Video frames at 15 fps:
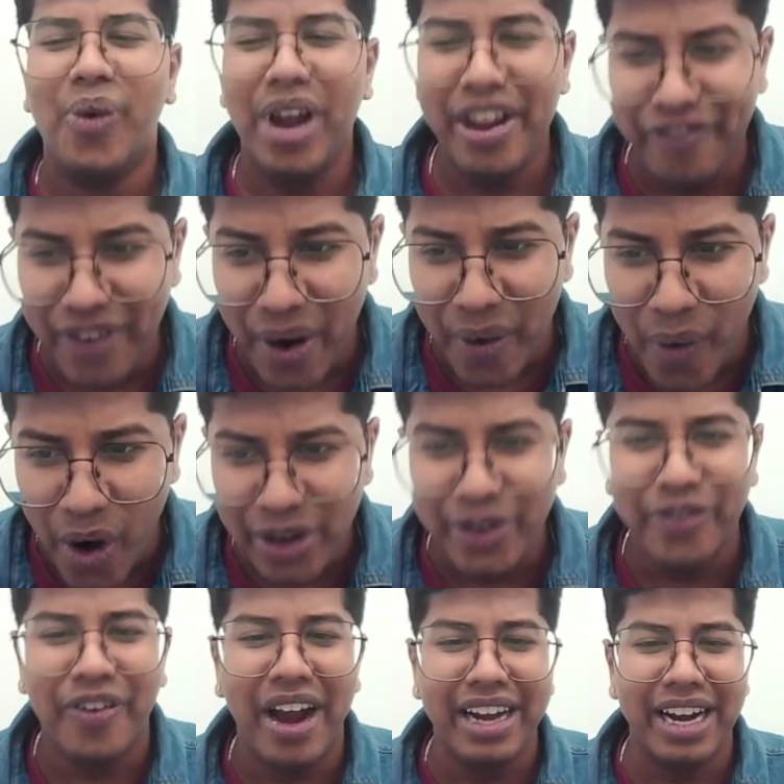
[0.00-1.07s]
if you want to
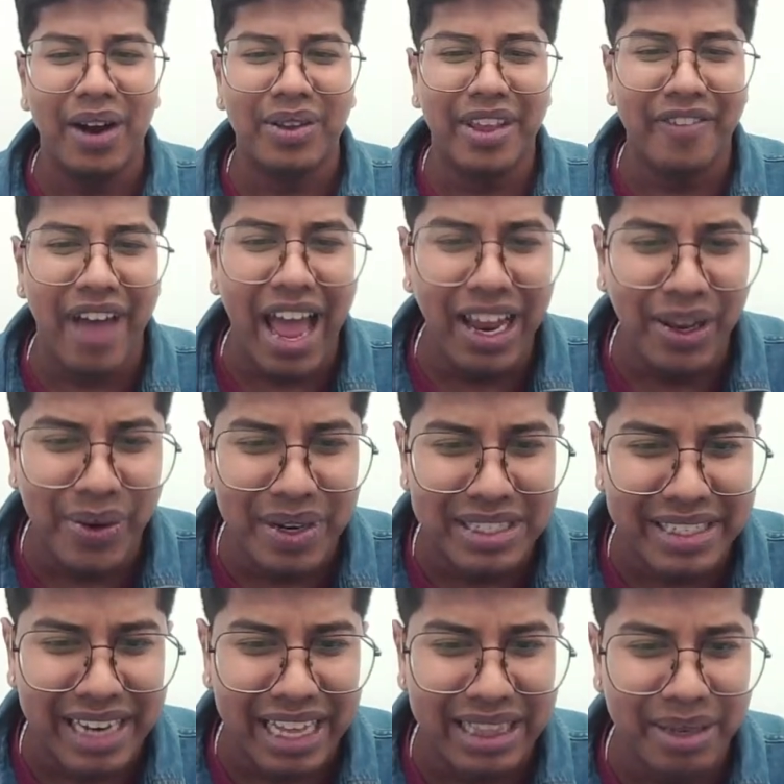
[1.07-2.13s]
find out the value,
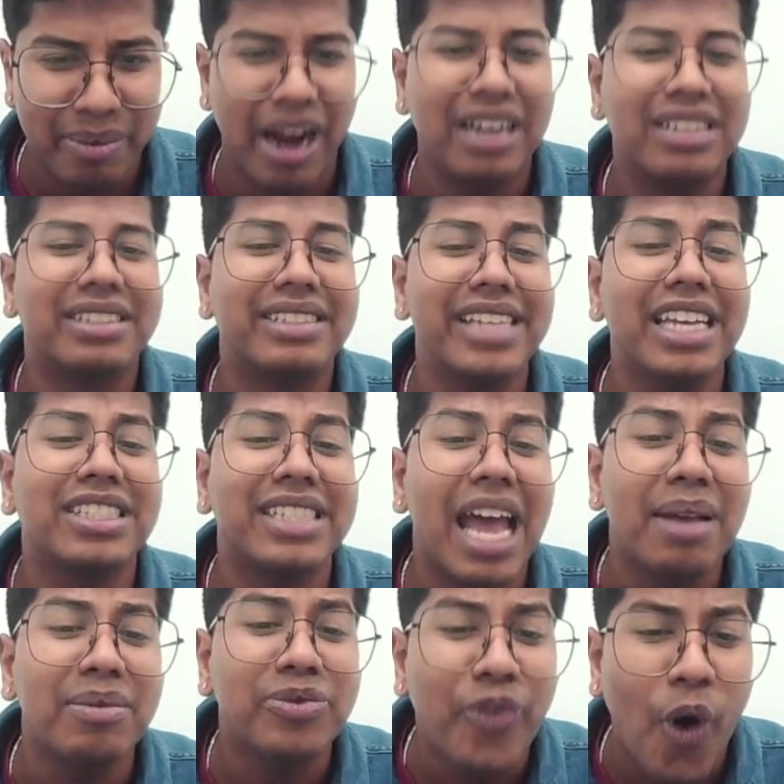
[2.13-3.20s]
it's nothing but 6
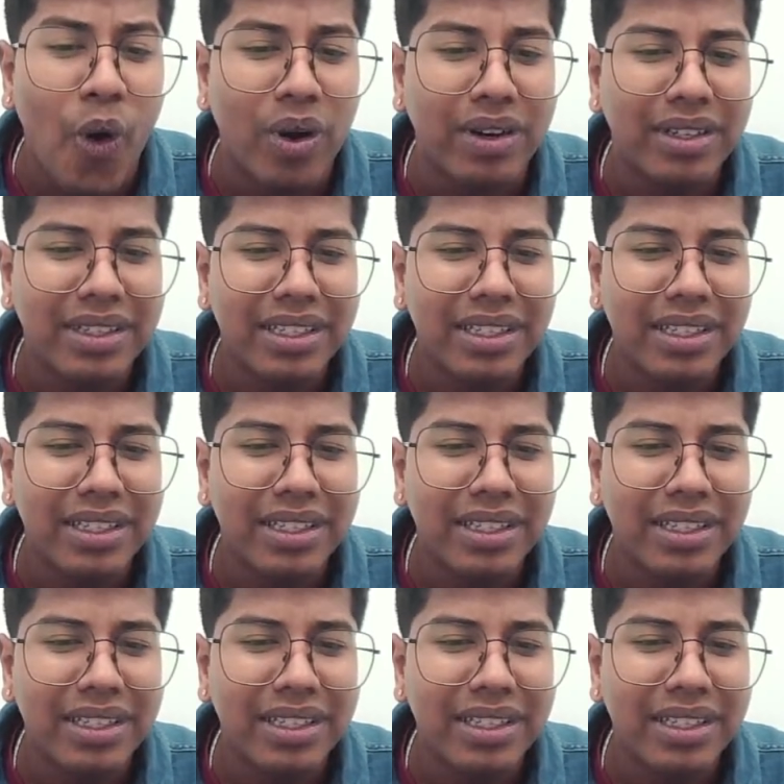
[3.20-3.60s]
times 4.